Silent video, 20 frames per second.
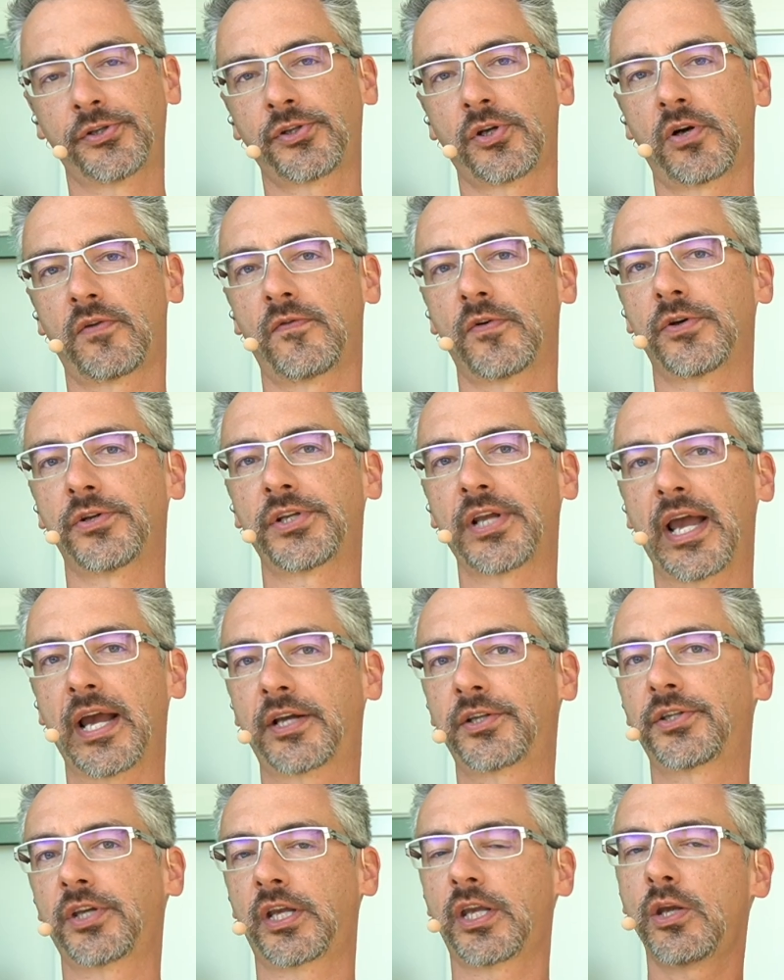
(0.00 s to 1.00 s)
Server's
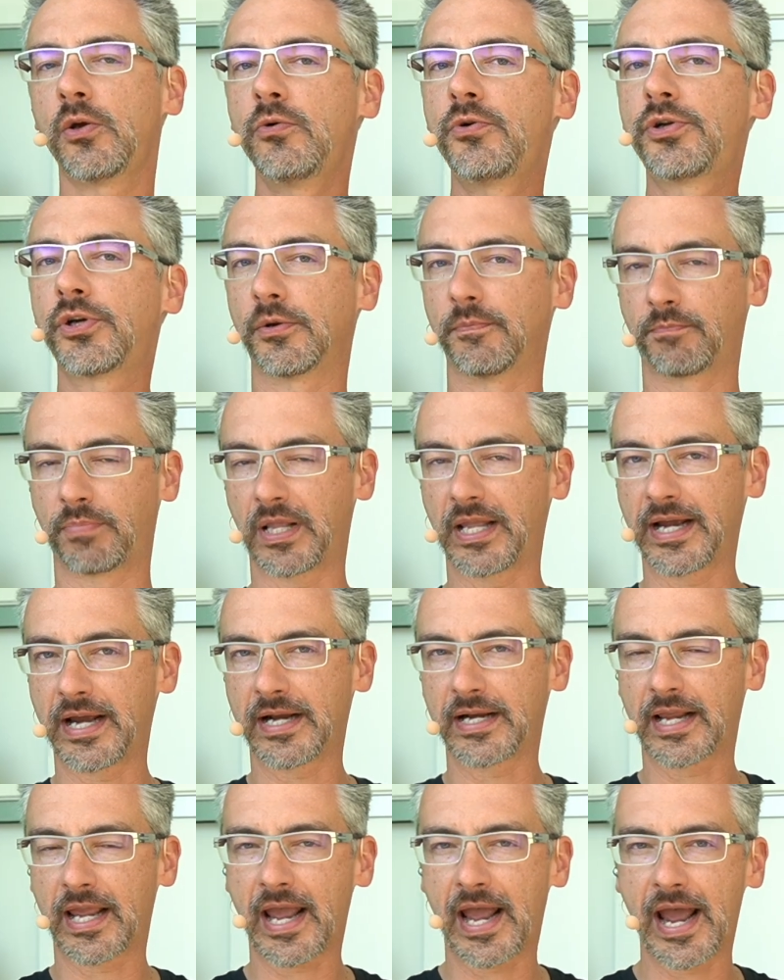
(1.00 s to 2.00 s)
execution
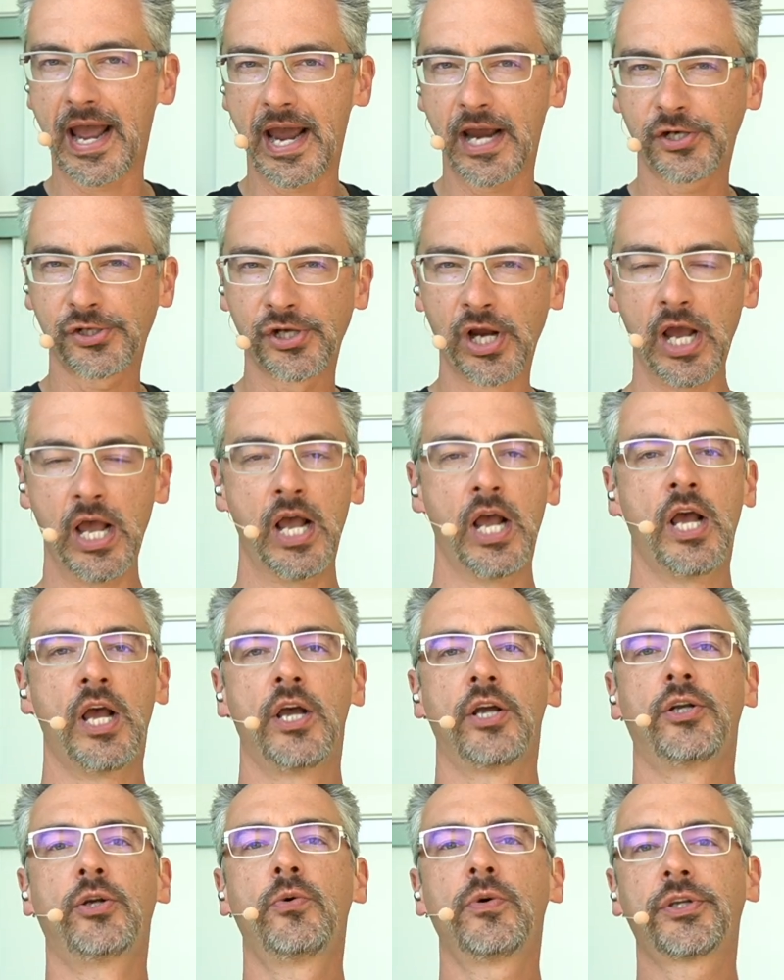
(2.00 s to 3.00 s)
plan cache.
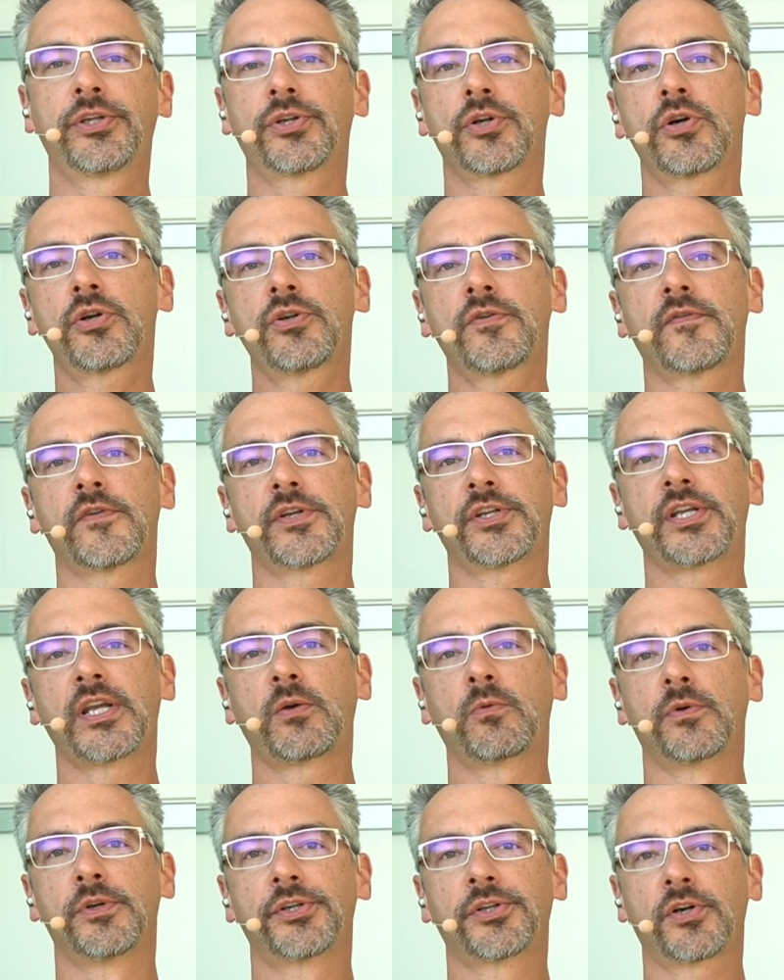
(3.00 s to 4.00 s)
Do a search for
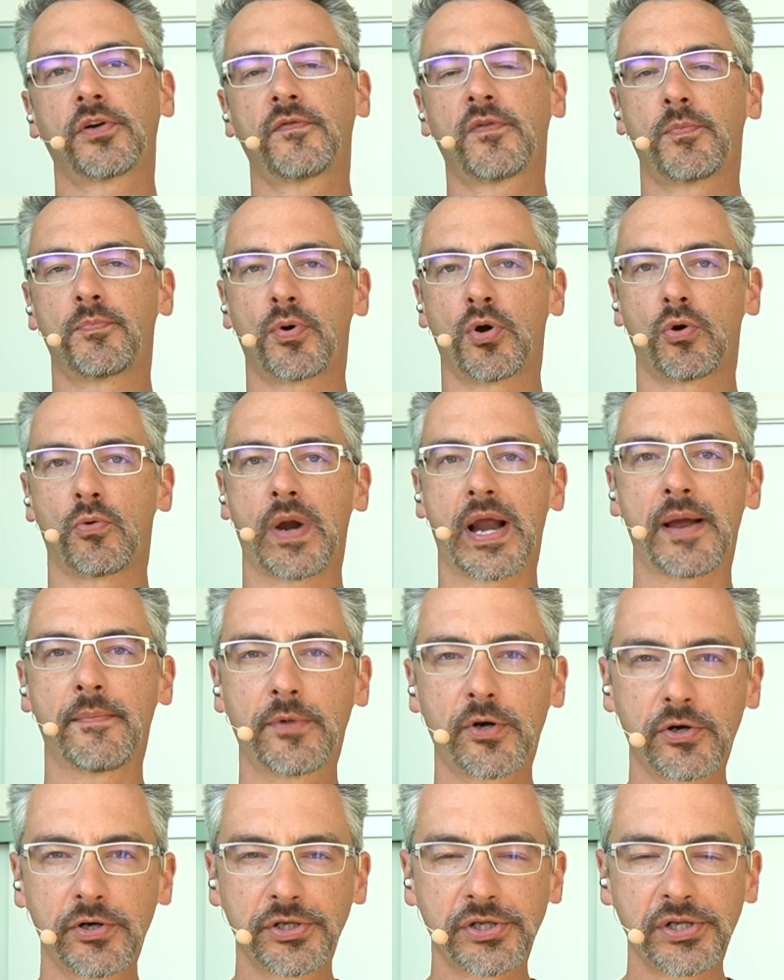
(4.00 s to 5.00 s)
SQL Server parameter